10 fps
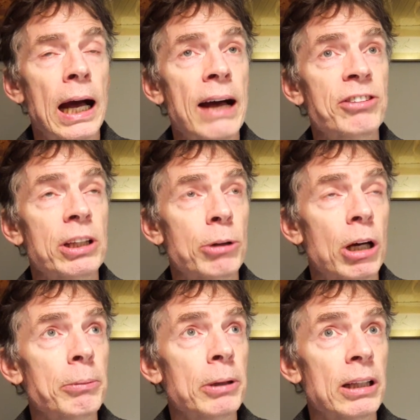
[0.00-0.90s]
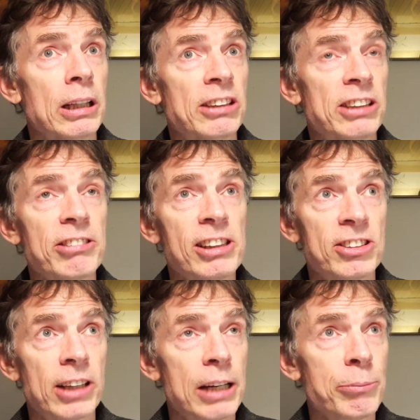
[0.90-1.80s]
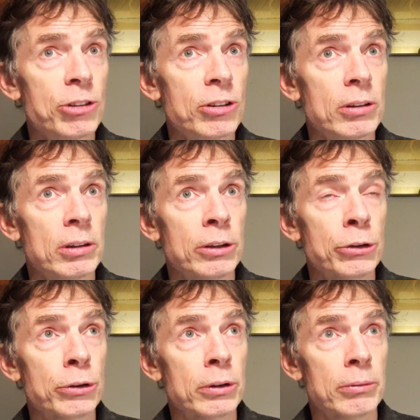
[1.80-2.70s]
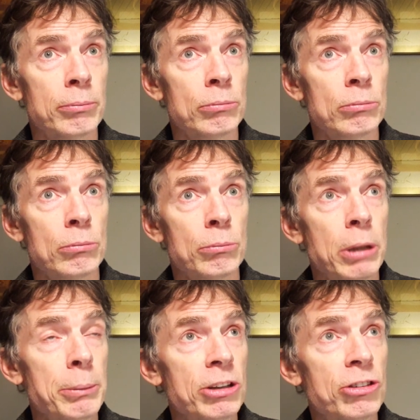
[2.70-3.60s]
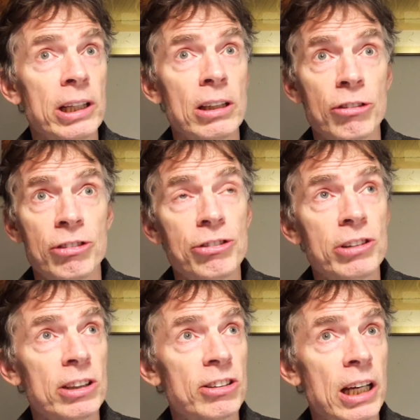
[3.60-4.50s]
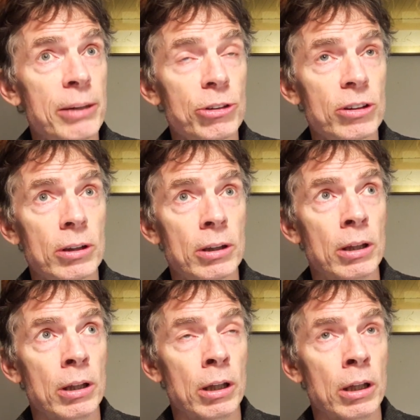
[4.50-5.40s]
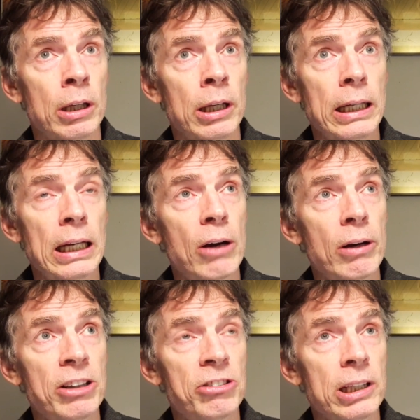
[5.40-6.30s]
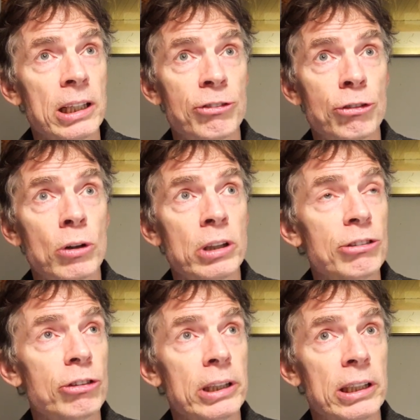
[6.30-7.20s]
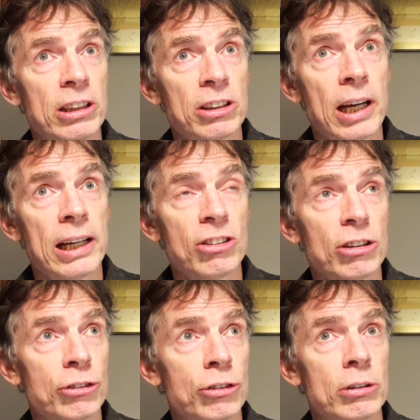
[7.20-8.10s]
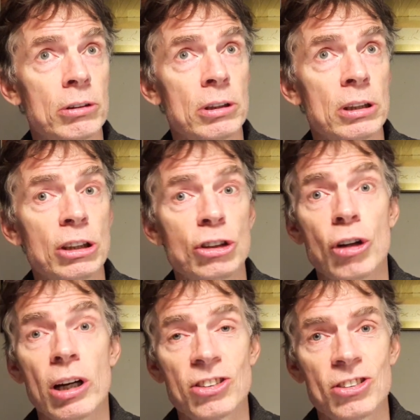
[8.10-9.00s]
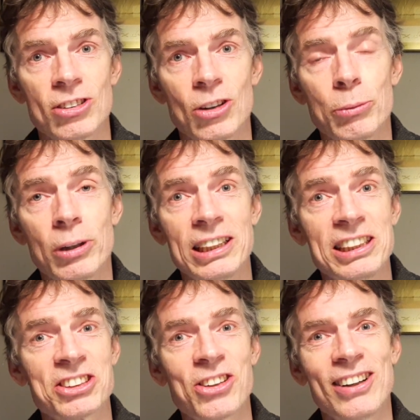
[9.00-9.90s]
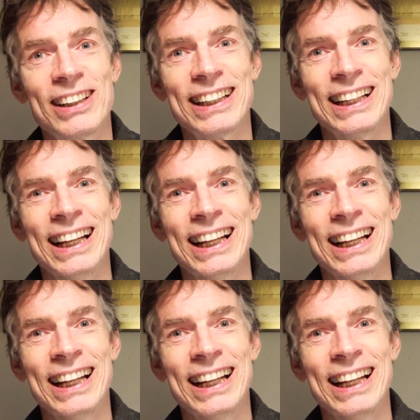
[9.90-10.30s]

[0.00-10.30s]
I've stepped up several times, maybe 10 or 15 times, and now I take four different kinds of drugs, or what it's called.